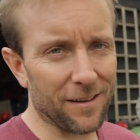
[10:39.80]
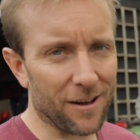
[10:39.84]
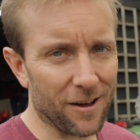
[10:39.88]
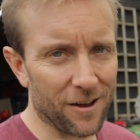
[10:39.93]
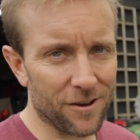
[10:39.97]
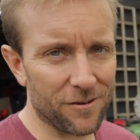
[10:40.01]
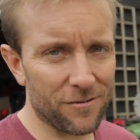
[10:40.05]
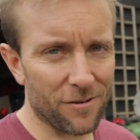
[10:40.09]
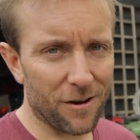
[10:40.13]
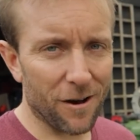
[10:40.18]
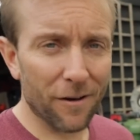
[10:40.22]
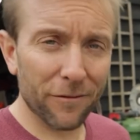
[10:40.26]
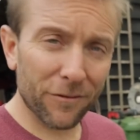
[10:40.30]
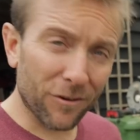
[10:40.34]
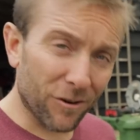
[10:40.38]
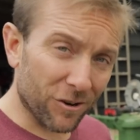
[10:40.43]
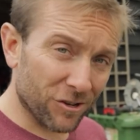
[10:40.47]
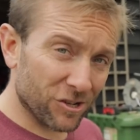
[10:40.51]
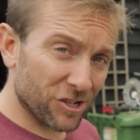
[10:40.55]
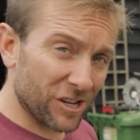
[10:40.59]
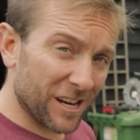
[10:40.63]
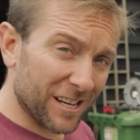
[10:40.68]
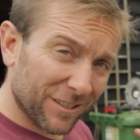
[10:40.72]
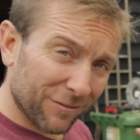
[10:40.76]
though, I've got
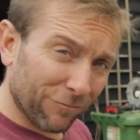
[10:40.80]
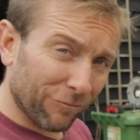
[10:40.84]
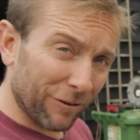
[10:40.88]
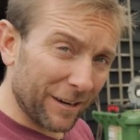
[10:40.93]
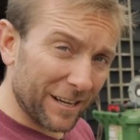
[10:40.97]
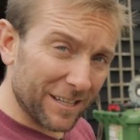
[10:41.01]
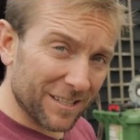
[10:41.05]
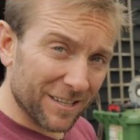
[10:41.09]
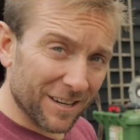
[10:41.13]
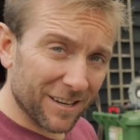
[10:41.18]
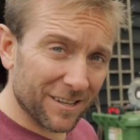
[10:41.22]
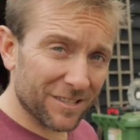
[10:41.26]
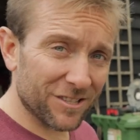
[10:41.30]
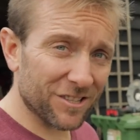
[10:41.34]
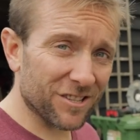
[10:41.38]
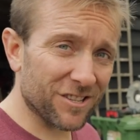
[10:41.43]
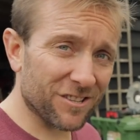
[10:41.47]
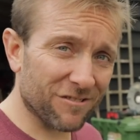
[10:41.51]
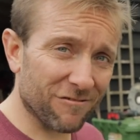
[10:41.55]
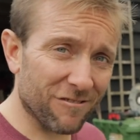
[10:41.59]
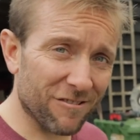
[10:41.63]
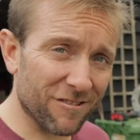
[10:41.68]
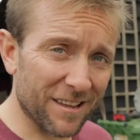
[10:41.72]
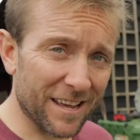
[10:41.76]
a chest freezer just
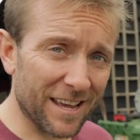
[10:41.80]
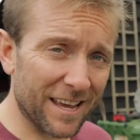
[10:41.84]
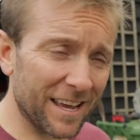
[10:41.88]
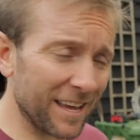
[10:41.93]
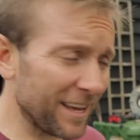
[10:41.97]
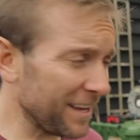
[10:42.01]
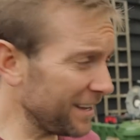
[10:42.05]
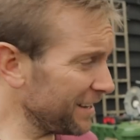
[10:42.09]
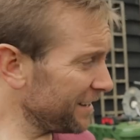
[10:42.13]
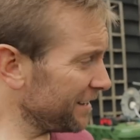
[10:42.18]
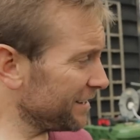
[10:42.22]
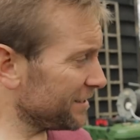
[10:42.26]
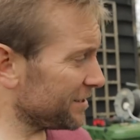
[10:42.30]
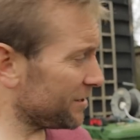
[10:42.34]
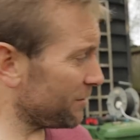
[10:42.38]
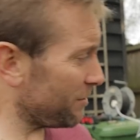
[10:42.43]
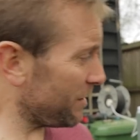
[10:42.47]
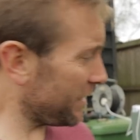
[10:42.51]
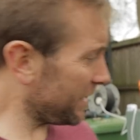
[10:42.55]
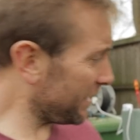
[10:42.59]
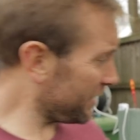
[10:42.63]
through there. So we're